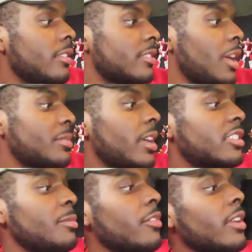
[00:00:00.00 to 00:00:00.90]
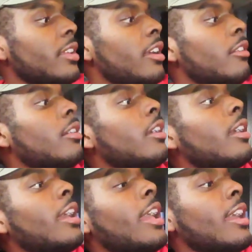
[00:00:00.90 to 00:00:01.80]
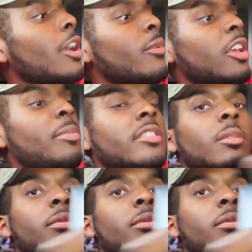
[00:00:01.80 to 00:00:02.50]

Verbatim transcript: Stop texting me right now. And I went and picked